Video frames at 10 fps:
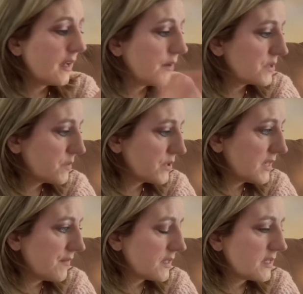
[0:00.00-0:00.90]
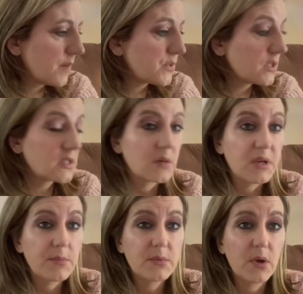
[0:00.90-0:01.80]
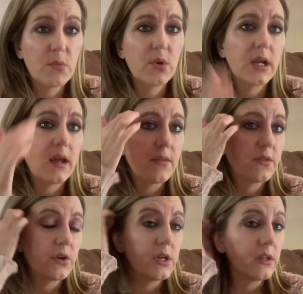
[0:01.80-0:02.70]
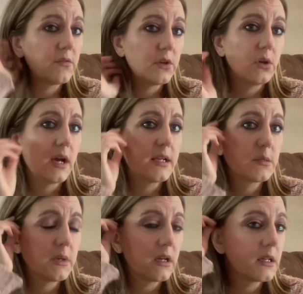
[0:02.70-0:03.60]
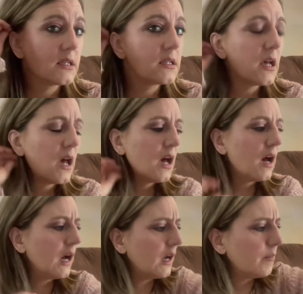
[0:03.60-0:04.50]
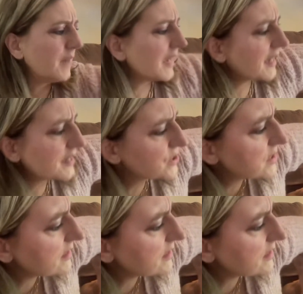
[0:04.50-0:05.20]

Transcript: I was supposed to have this up, so this is gonna be up tomorrow morning on the 30th for you guys because um, I, I just,